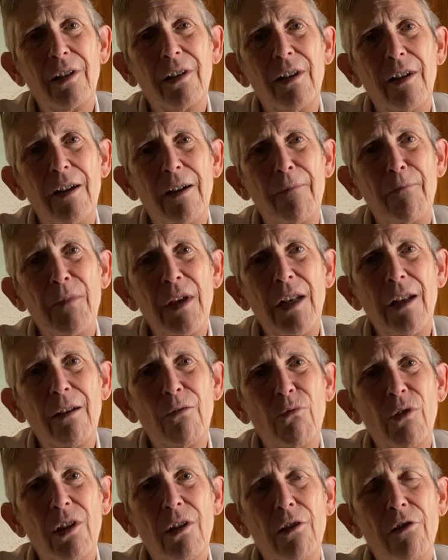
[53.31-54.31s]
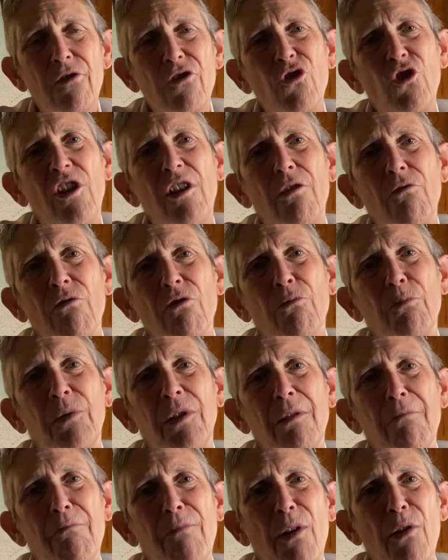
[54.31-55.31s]
uh, meeting with clergy
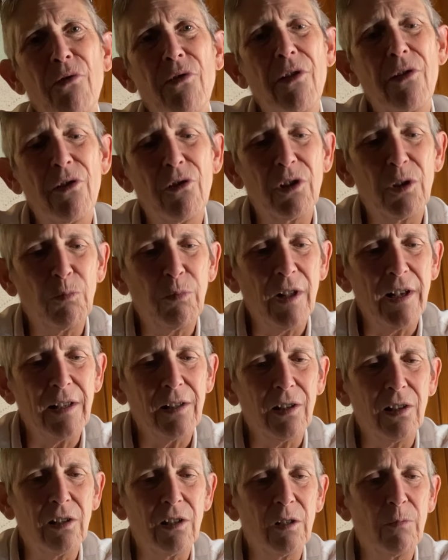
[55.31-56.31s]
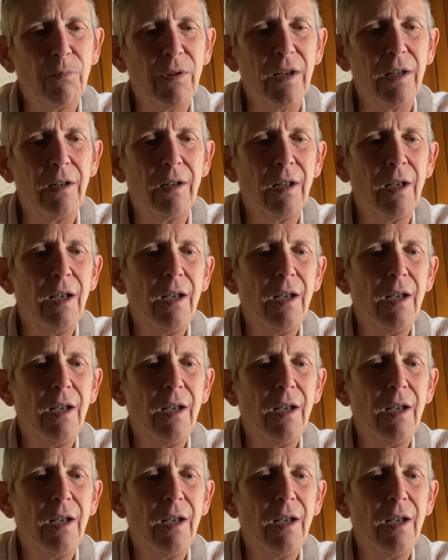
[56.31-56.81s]
groups in both of those places, but